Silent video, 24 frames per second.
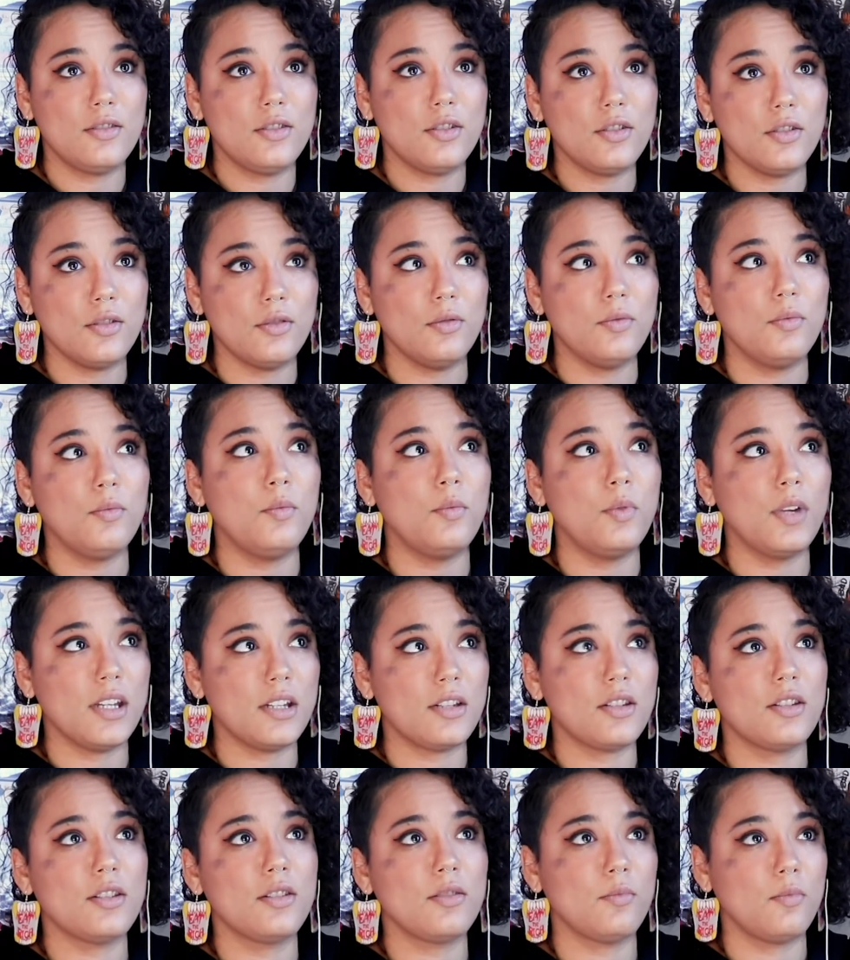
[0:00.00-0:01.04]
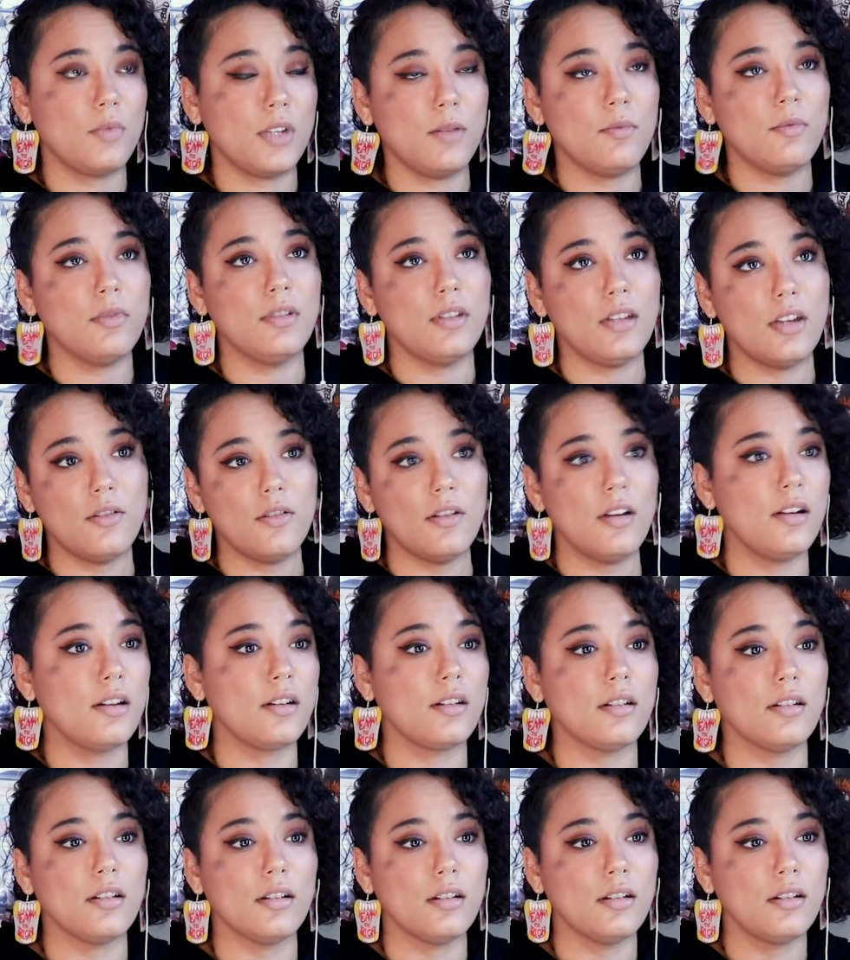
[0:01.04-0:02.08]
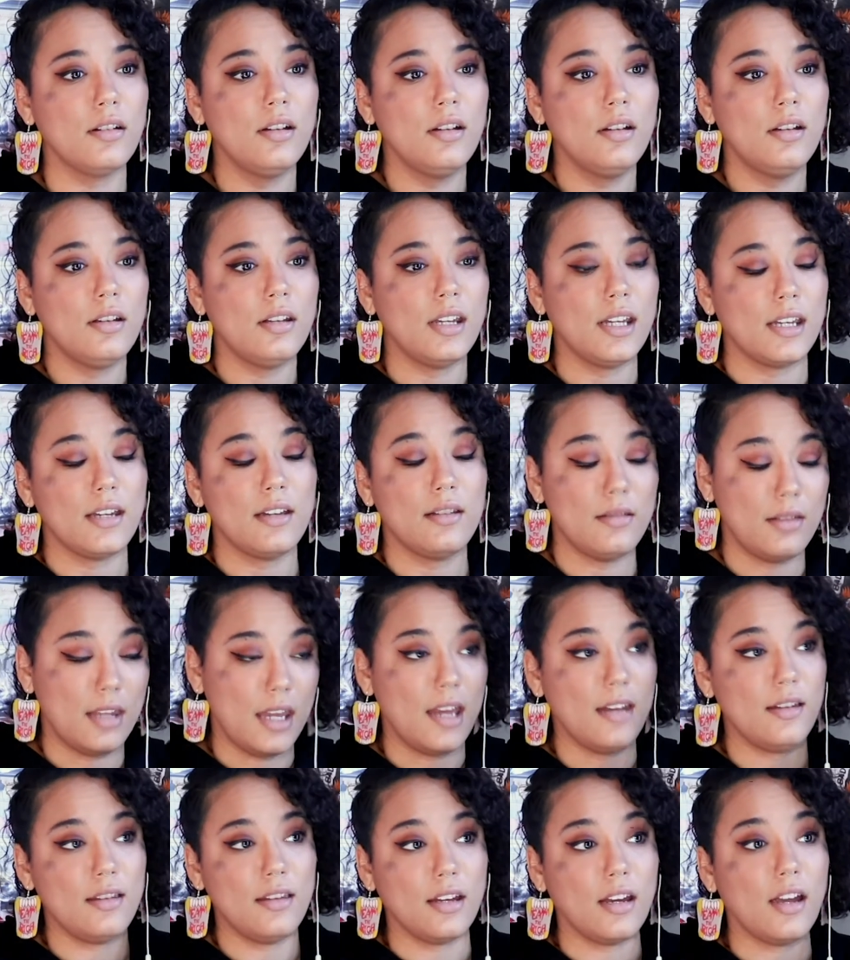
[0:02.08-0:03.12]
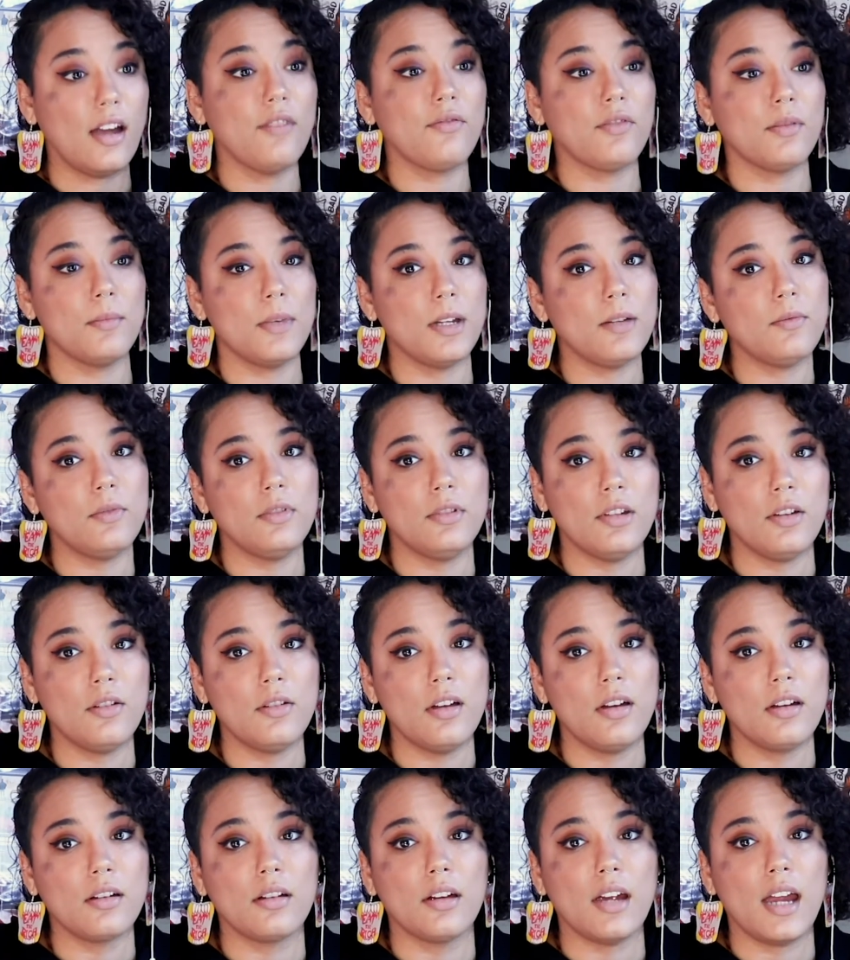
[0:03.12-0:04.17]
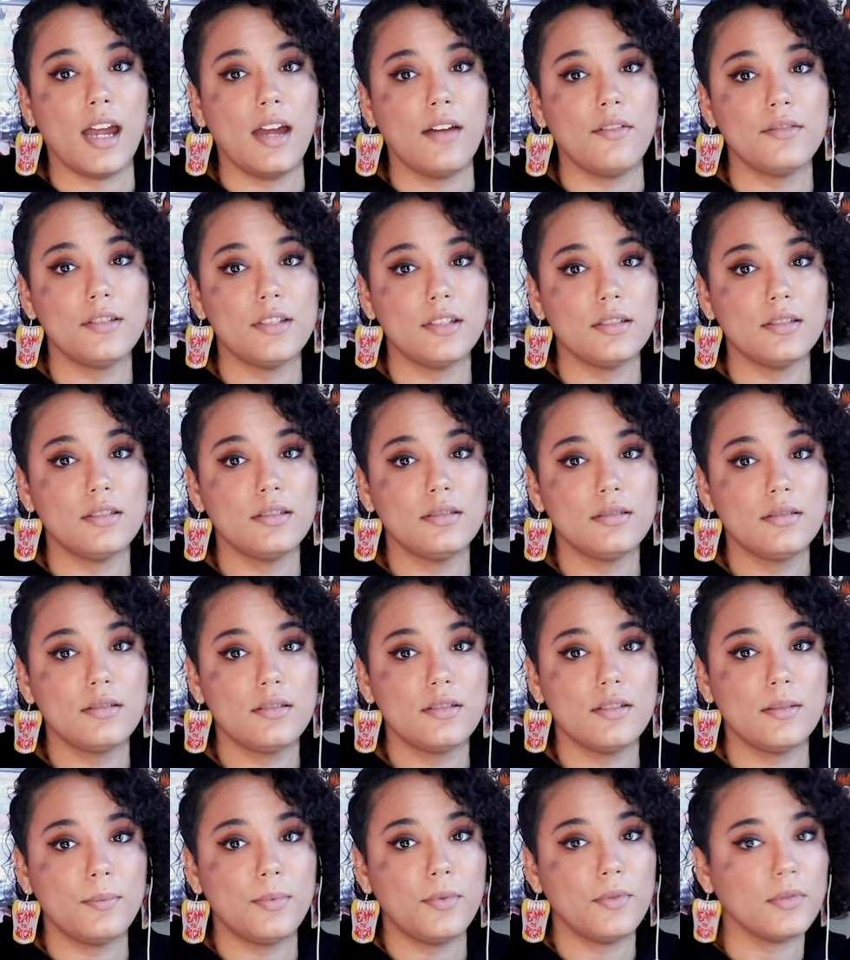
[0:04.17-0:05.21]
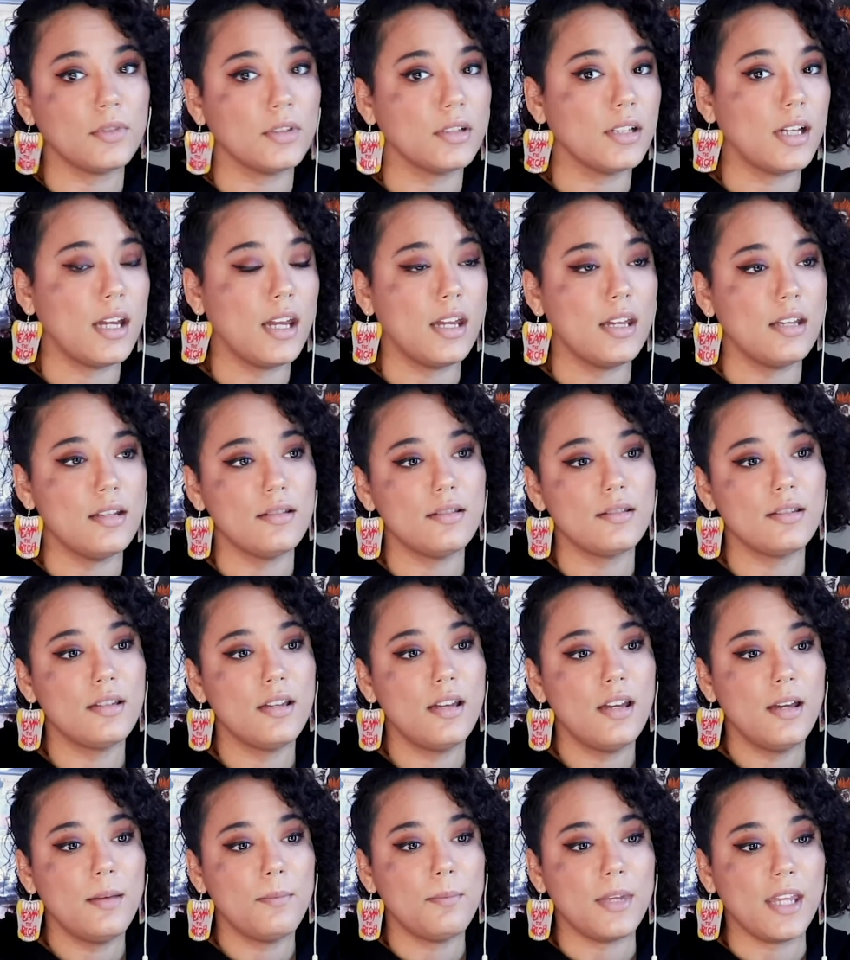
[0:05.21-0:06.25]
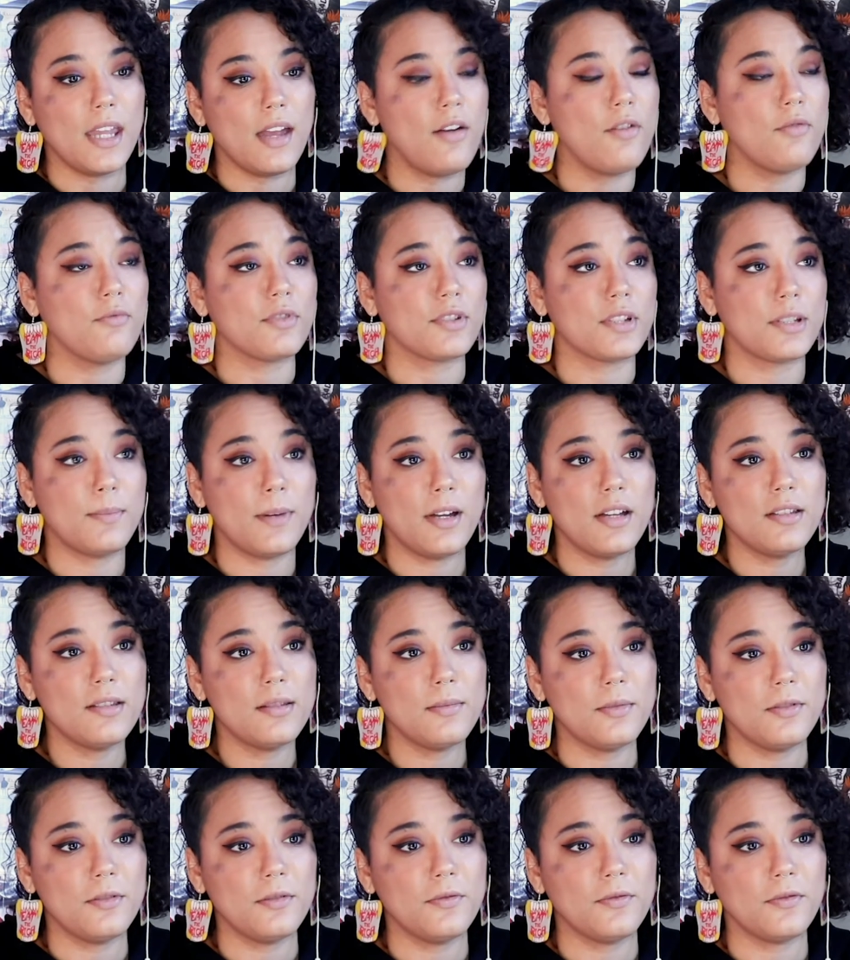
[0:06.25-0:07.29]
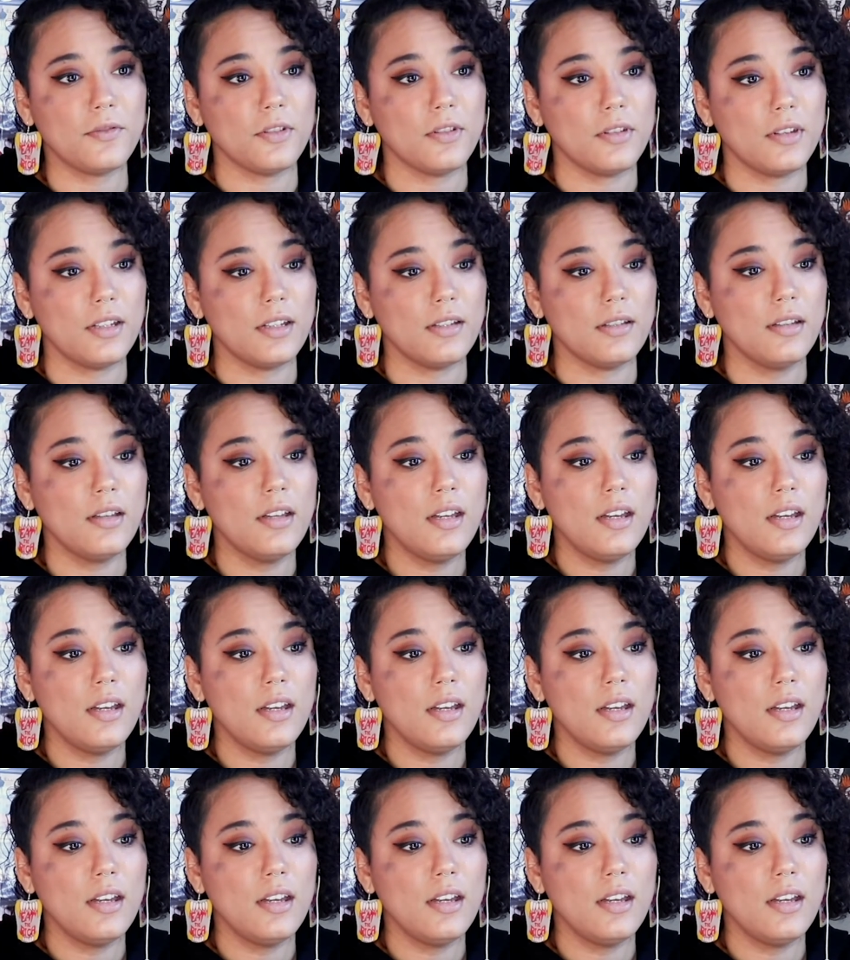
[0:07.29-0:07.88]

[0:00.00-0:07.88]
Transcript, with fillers: to which we will no longer like that the government will no longer have to support and be held responsible for the